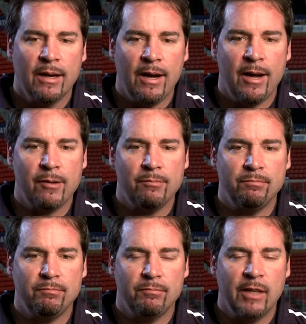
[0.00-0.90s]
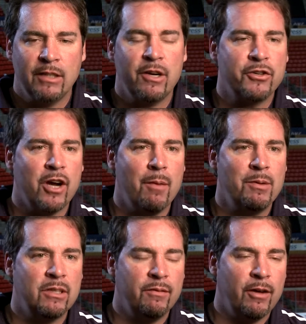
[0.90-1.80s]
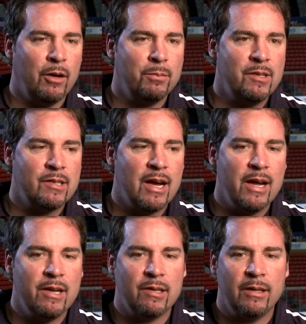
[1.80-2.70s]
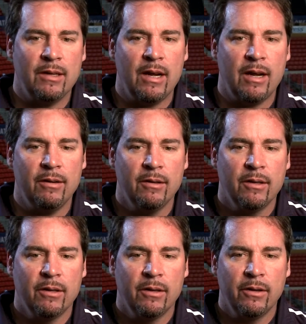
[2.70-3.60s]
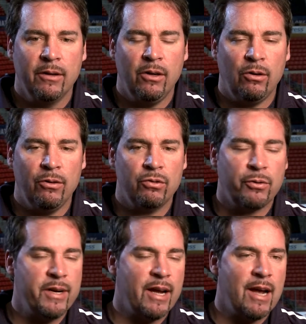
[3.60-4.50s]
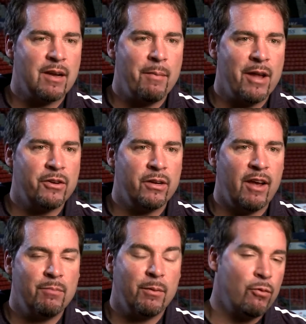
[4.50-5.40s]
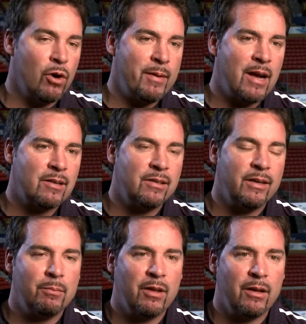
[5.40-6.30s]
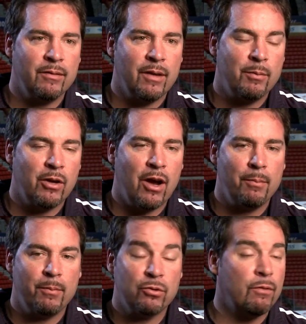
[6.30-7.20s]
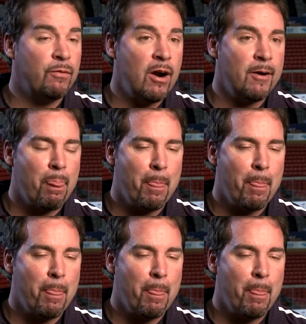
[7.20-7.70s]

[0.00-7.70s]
That's our job, is to develop these guys. And those three guys I mentioned have performed excellent up top so far.